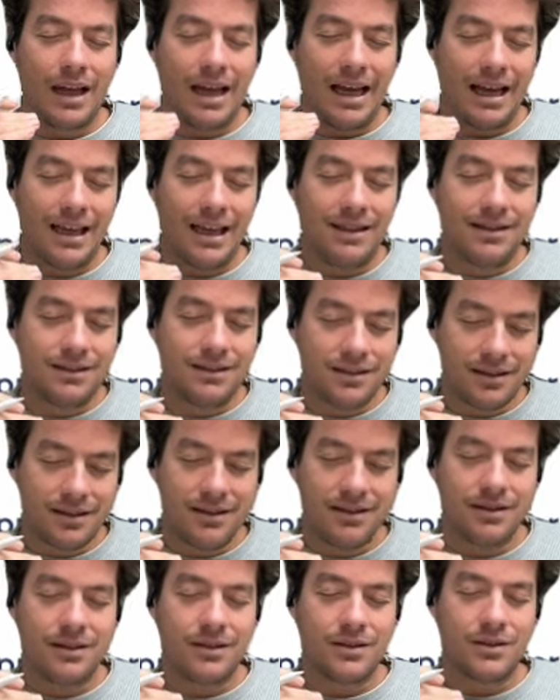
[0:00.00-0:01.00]
and
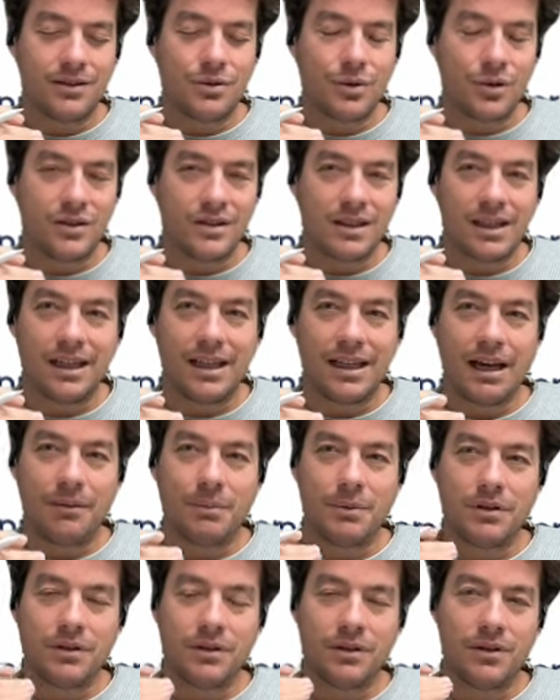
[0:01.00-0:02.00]
sourcing
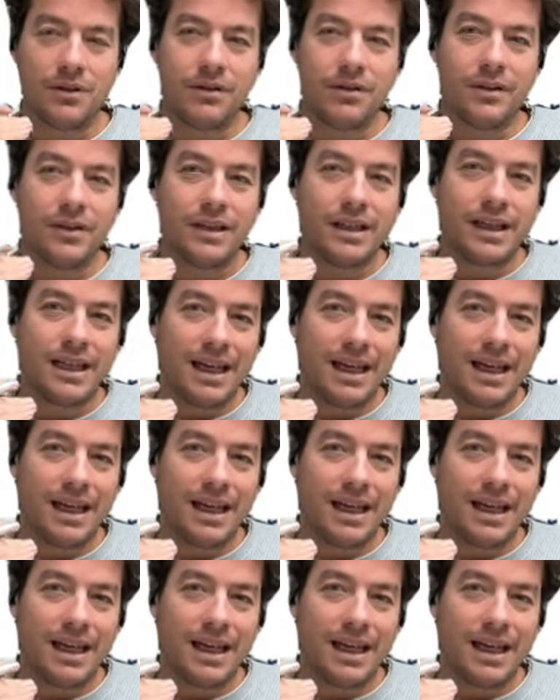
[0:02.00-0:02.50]
capital